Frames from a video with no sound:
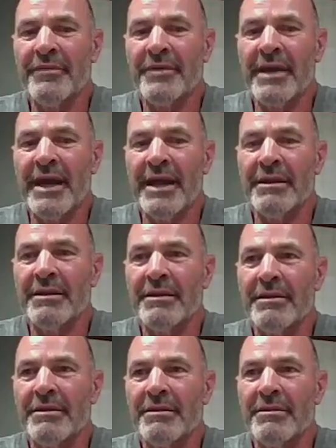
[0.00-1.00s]
got
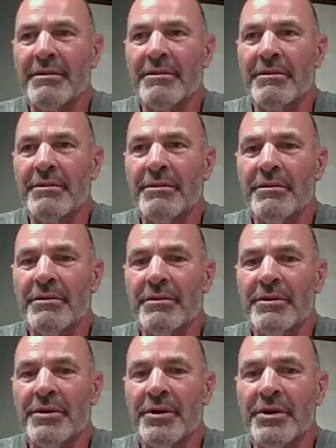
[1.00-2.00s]

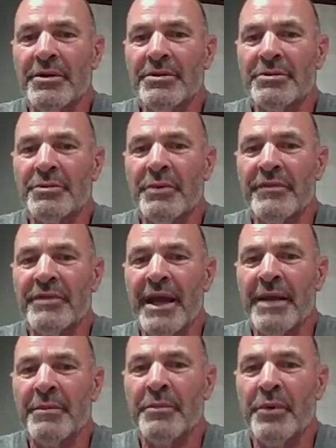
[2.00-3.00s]
girls. We've
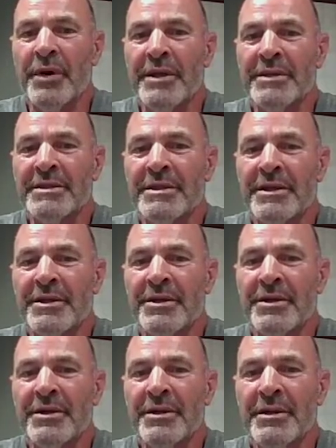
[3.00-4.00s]
got boys and a
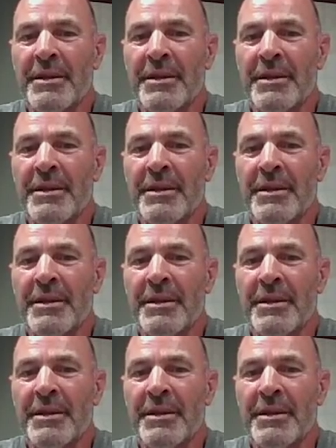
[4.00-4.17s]
girl.